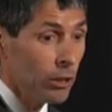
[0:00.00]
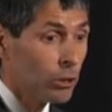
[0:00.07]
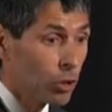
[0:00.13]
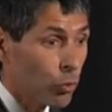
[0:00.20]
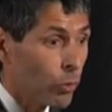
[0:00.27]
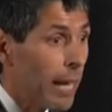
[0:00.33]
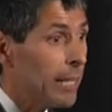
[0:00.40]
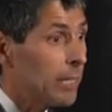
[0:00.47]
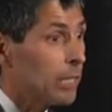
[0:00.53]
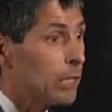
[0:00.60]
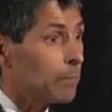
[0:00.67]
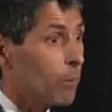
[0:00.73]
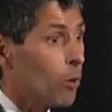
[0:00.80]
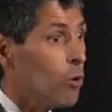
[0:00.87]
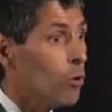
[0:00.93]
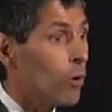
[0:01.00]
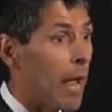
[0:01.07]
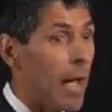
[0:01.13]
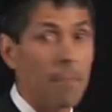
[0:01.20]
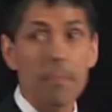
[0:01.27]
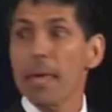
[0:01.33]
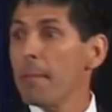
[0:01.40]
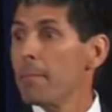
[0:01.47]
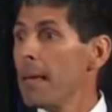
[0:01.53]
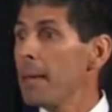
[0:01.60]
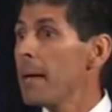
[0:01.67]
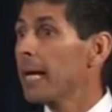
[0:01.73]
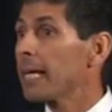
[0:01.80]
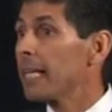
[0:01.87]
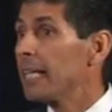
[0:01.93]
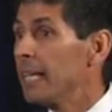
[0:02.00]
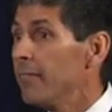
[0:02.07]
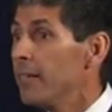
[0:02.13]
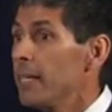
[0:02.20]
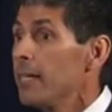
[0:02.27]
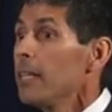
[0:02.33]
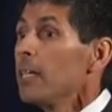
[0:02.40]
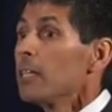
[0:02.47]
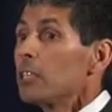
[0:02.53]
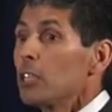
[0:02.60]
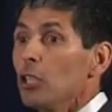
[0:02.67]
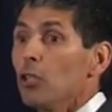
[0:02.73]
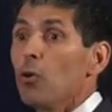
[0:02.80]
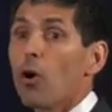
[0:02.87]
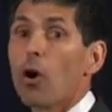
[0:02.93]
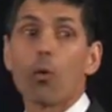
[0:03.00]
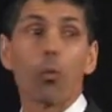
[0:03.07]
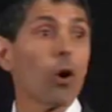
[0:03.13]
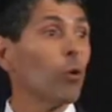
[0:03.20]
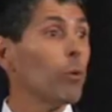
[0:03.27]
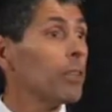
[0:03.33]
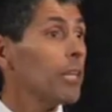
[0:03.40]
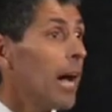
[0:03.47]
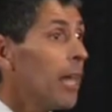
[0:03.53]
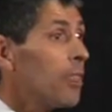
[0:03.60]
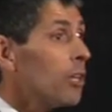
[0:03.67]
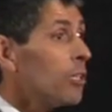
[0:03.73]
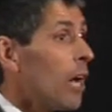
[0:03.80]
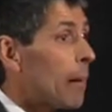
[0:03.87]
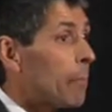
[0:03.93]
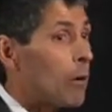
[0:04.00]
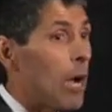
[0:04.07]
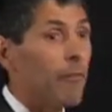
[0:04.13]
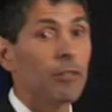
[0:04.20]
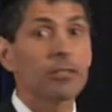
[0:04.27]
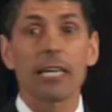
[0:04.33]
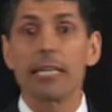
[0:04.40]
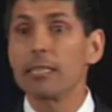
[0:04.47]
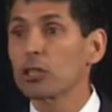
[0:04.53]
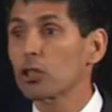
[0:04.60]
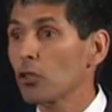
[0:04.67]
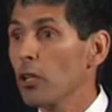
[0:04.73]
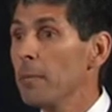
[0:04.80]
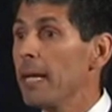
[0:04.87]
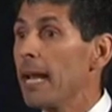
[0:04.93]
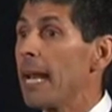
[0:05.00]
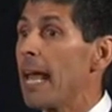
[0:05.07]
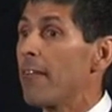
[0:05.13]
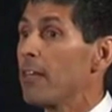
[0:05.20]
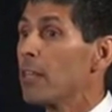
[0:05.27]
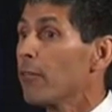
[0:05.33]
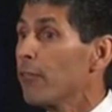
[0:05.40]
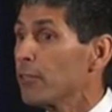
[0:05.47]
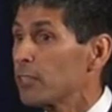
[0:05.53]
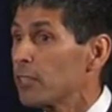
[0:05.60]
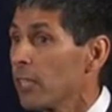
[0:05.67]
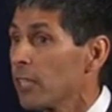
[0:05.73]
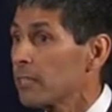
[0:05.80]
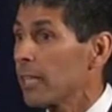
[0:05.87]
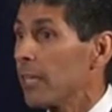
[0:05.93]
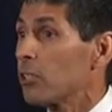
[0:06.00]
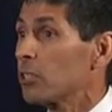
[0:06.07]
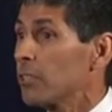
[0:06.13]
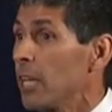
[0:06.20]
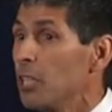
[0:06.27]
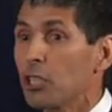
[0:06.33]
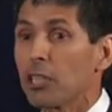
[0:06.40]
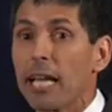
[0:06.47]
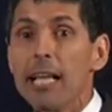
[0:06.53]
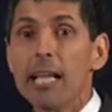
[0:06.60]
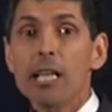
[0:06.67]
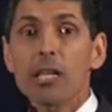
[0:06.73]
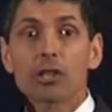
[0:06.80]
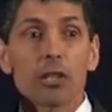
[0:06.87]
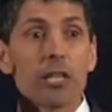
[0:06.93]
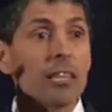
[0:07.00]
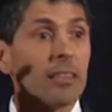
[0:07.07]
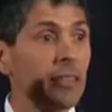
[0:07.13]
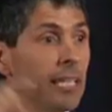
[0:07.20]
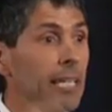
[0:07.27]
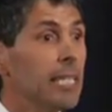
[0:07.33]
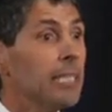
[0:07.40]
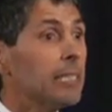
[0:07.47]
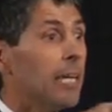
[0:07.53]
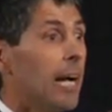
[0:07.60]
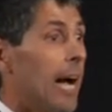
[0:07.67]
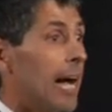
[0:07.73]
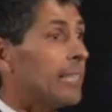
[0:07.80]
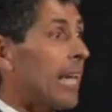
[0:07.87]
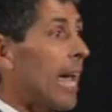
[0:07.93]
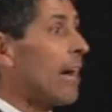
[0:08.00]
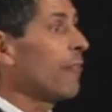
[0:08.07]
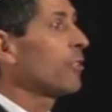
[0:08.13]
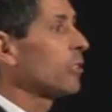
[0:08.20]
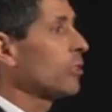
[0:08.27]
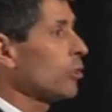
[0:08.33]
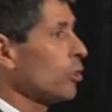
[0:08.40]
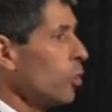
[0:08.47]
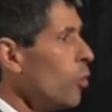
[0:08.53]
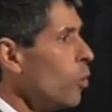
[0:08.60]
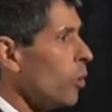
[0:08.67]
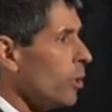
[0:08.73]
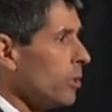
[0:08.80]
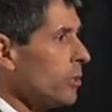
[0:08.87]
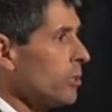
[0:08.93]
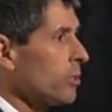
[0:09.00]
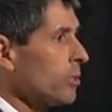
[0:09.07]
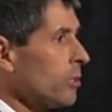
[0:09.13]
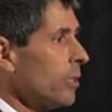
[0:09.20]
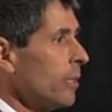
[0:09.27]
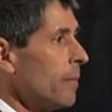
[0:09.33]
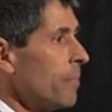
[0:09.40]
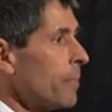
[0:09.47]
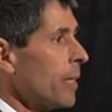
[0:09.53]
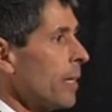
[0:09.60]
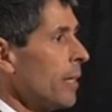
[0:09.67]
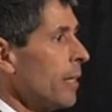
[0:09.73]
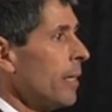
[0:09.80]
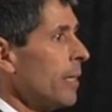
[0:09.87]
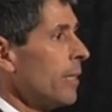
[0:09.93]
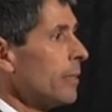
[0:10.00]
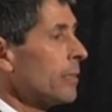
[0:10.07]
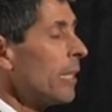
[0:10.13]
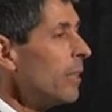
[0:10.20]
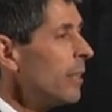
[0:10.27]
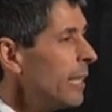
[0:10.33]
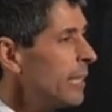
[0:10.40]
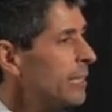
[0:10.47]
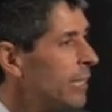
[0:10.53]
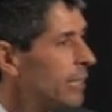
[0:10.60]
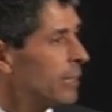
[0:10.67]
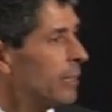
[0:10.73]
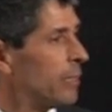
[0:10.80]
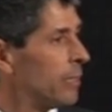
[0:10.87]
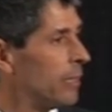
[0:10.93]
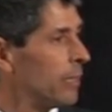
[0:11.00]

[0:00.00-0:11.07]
create this program, maybe I can give it to or work with other nonprofits and distribute it and have other facilitators teaching it so that these guys have the tools to listen